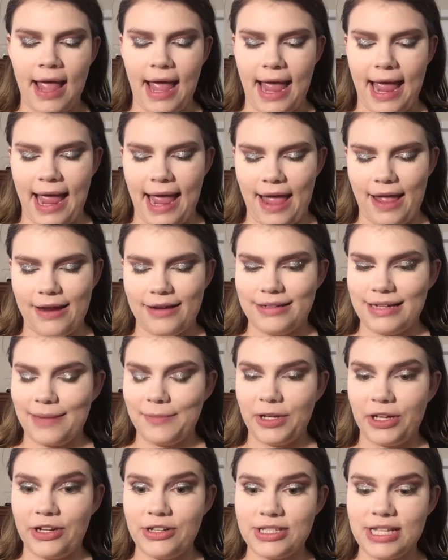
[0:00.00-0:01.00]
And
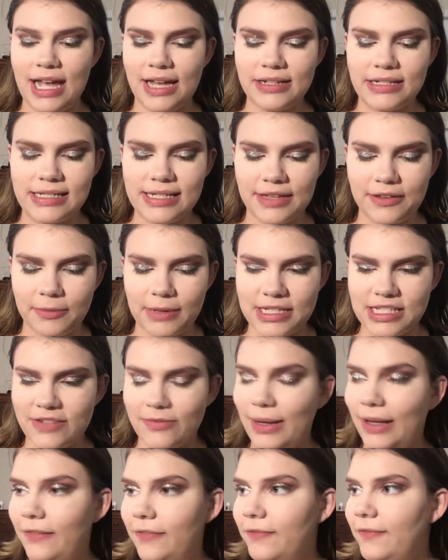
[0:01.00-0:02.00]
I'm going to use that to set the rest
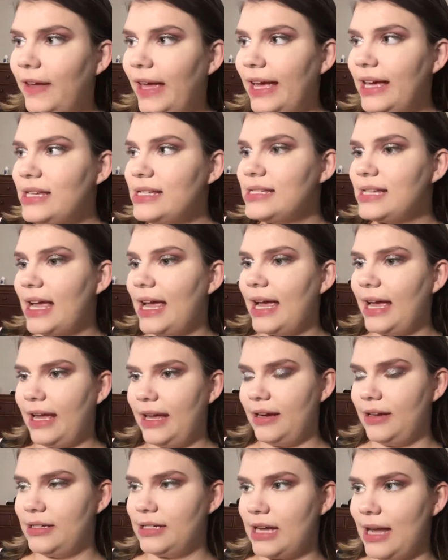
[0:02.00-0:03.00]
of my face.
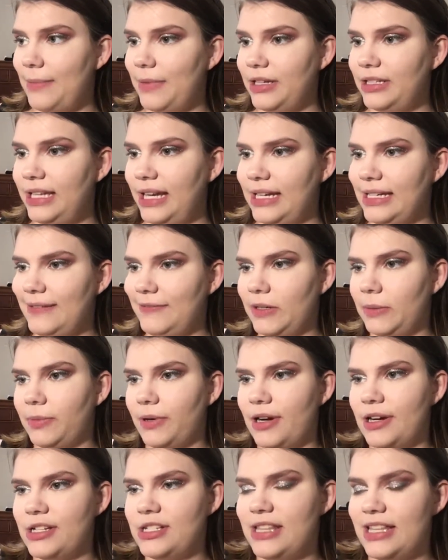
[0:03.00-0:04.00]
And I'm going to take a different
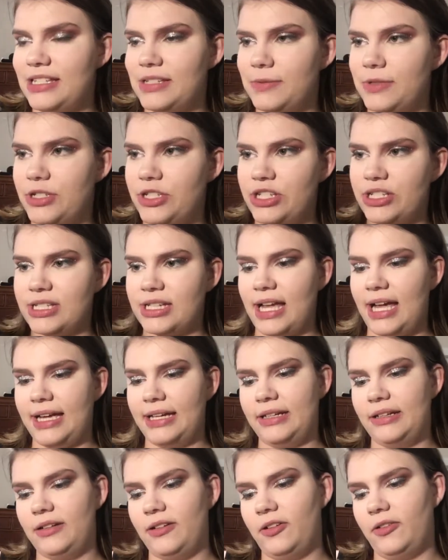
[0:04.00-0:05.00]
brush. This was just
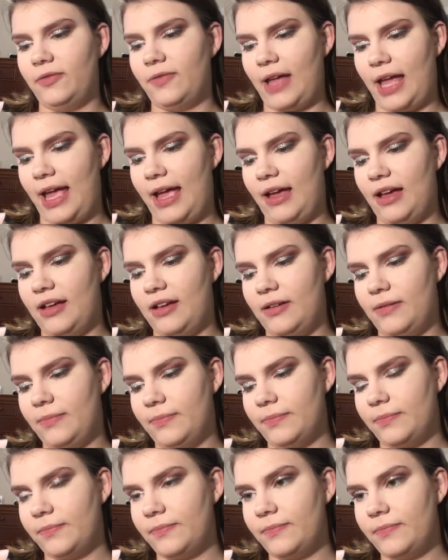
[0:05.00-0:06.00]
kind of
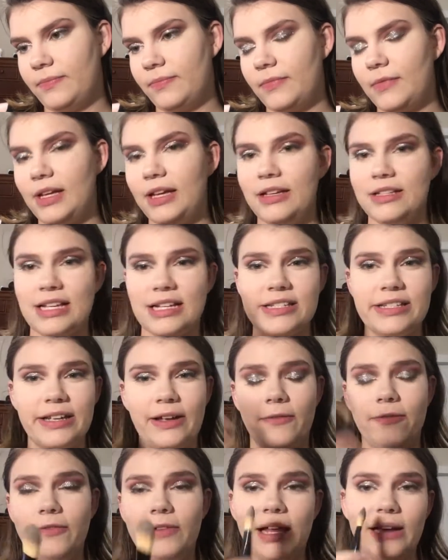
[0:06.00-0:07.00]
a, it's actually
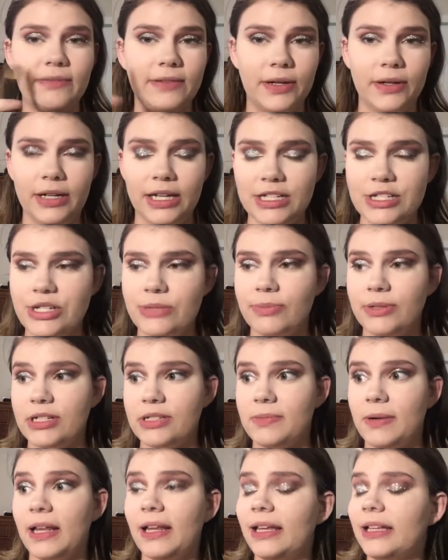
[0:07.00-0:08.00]
a flat foundation
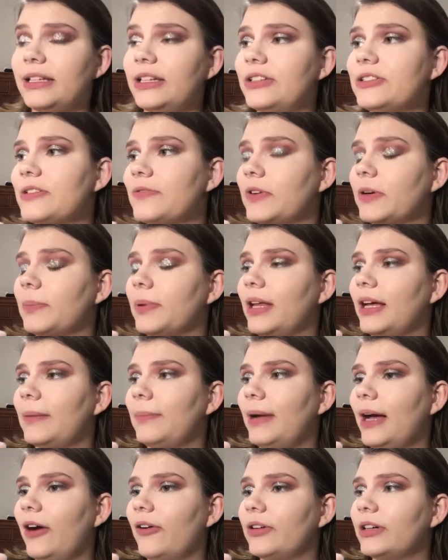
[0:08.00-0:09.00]
brush, but I like to use it for
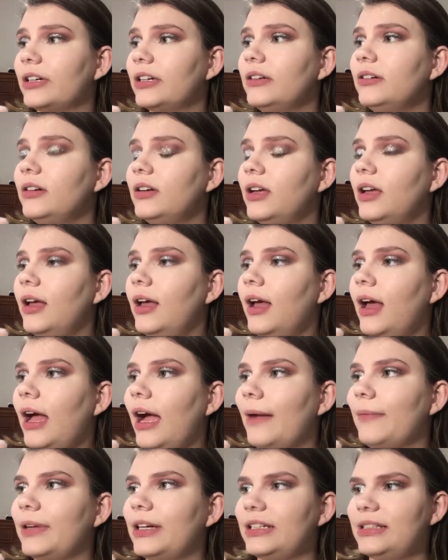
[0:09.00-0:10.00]
applying powder.
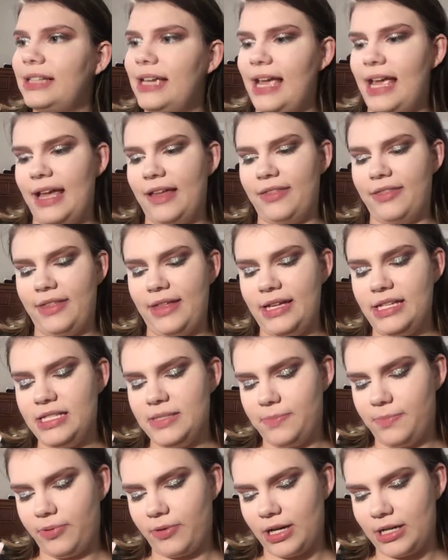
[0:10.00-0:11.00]
I'm going to take
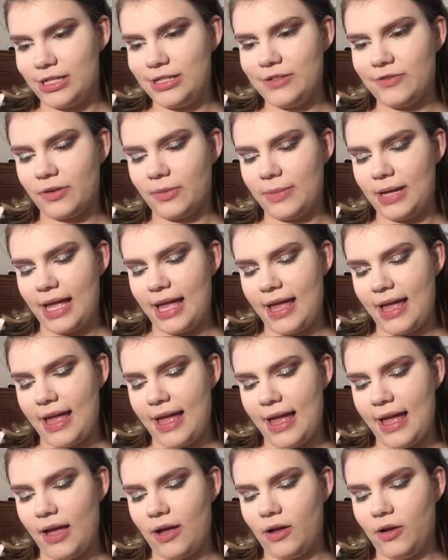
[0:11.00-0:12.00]
this brush from
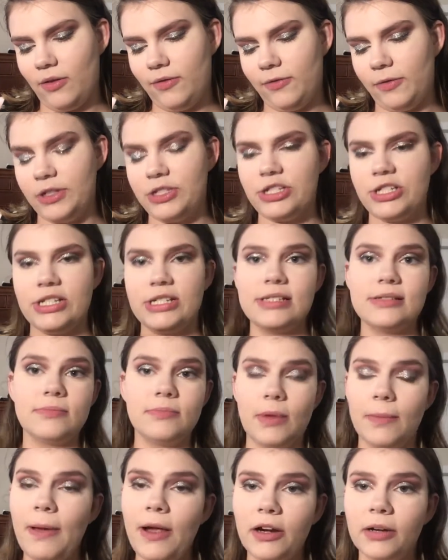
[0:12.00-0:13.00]
e.l.f., which is
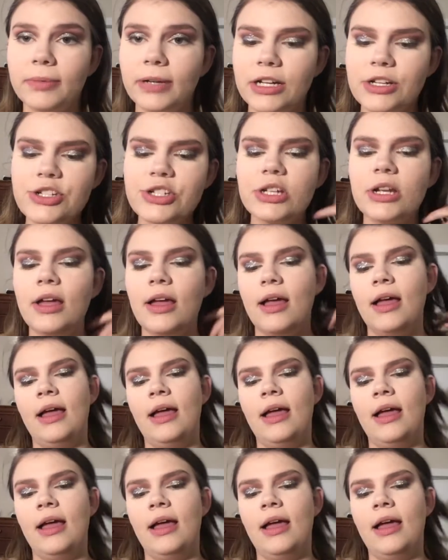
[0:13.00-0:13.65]
a powder brush.